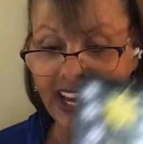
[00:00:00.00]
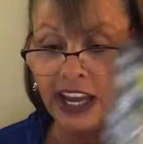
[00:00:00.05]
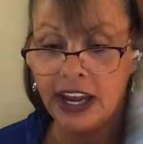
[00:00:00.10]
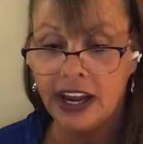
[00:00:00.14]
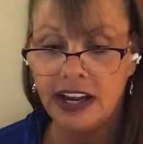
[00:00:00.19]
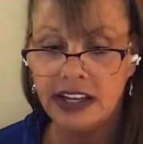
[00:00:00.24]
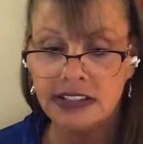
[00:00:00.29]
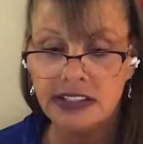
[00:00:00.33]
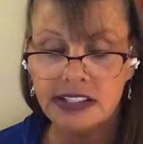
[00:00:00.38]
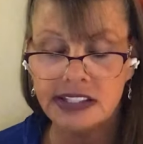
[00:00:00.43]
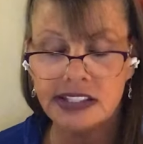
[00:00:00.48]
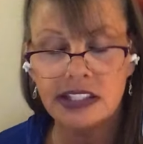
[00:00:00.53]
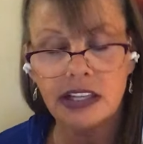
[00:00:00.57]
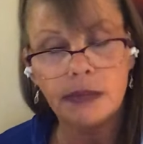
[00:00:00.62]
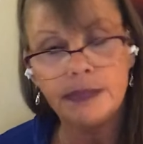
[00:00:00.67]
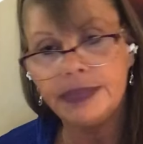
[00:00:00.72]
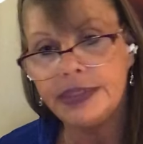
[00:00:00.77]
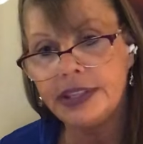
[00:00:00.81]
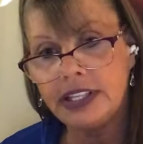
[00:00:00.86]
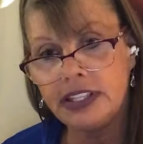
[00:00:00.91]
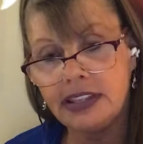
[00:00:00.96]
And
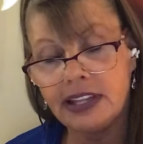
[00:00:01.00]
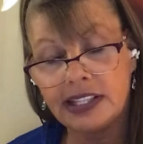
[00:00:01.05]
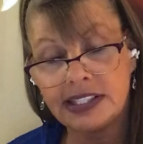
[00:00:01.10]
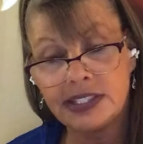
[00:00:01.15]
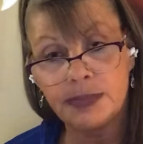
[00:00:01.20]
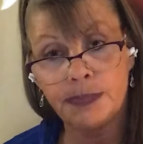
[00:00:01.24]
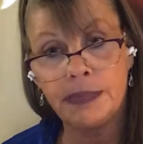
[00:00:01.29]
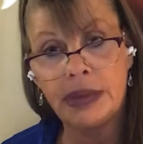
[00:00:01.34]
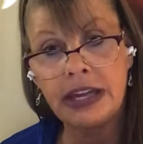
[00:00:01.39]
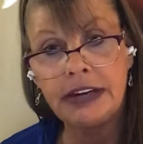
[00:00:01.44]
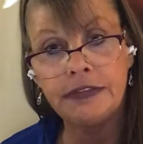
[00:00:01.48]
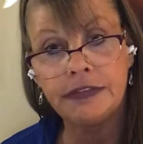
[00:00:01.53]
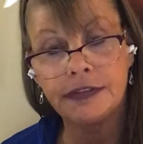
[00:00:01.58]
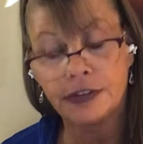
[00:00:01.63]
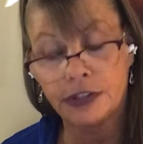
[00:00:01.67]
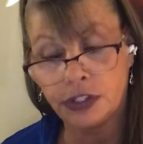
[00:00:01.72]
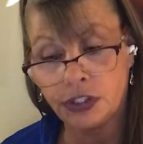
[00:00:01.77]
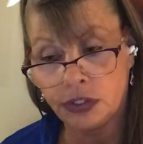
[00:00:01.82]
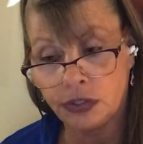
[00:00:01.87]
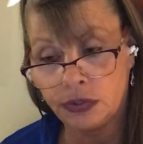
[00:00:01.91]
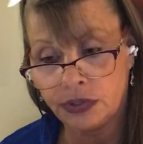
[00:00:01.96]
something that's meant for
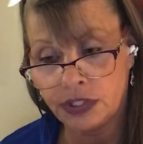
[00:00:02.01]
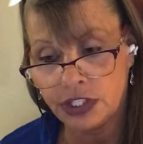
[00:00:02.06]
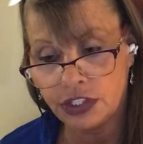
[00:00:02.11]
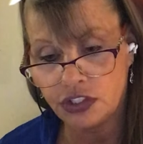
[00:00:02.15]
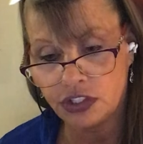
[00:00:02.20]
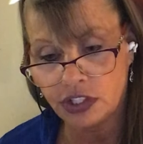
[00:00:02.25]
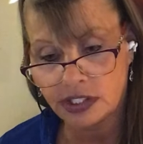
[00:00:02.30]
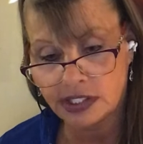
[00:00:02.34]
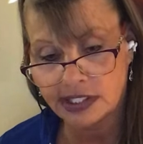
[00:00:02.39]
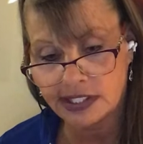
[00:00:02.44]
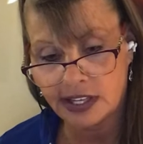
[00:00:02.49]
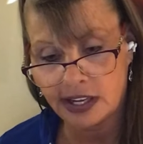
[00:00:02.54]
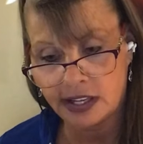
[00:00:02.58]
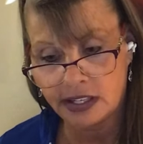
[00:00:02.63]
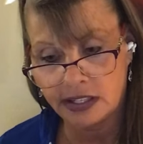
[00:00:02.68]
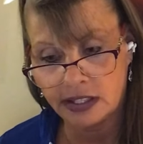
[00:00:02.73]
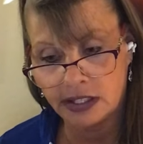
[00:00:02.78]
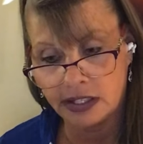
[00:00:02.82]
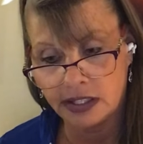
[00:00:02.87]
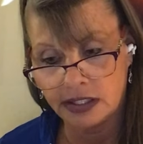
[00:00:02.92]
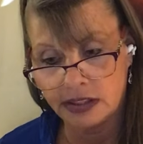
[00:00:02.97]
you, they just said.
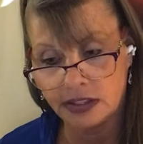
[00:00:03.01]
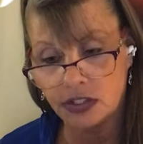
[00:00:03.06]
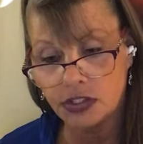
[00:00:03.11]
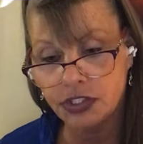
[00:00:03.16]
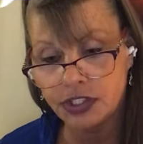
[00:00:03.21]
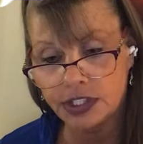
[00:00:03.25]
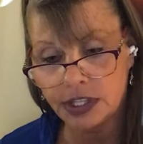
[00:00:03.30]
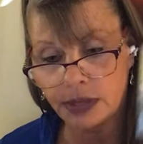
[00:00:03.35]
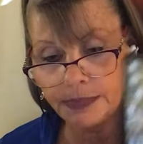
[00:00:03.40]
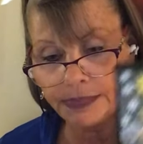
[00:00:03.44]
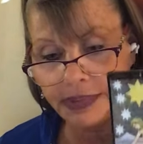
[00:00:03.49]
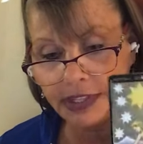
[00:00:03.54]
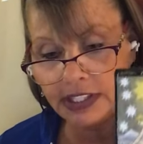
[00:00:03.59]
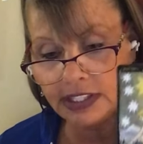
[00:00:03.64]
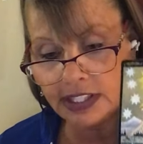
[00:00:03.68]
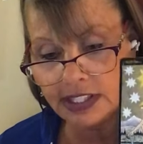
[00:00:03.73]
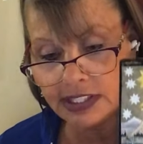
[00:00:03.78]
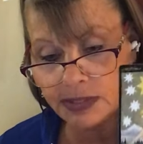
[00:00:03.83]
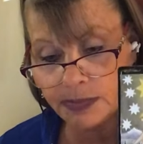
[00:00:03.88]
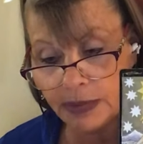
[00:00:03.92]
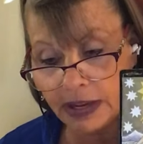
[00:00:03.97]
There's something
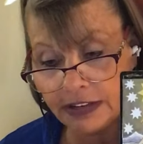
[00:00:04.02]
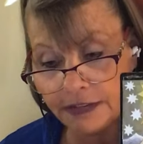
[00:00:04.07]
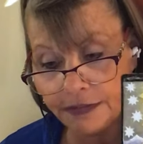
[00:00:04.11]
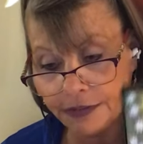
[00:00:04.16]
that's meant